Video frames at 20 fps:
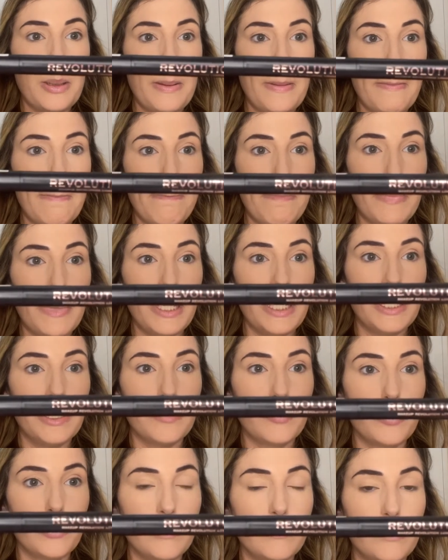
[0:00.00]
Makeup
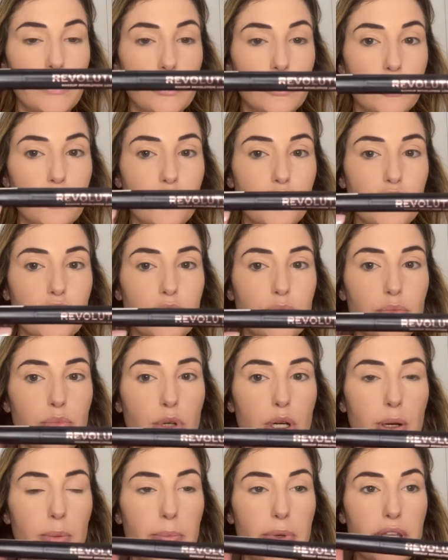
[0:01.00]
Revolution
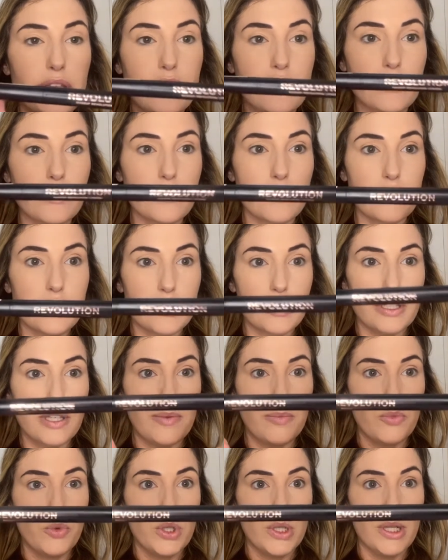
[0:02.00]
brow pencil, the
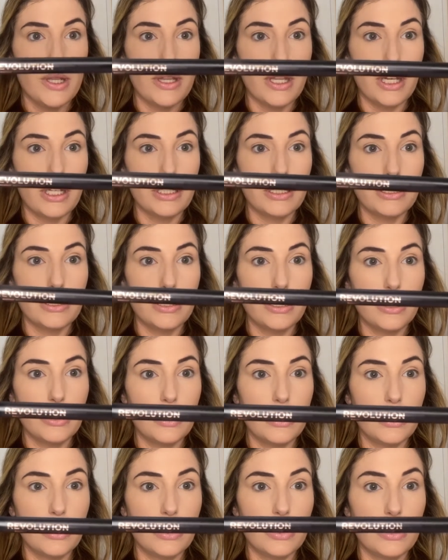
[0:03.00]
same one that
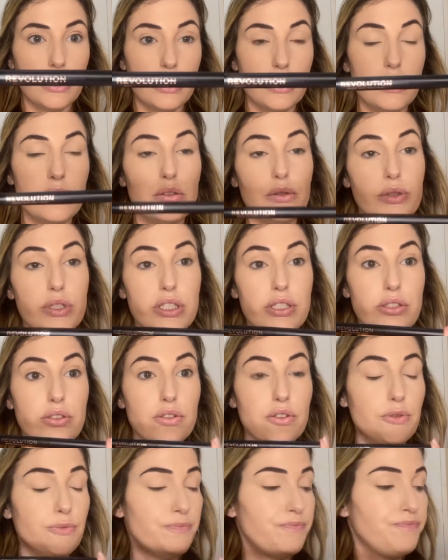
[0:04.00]
I always do.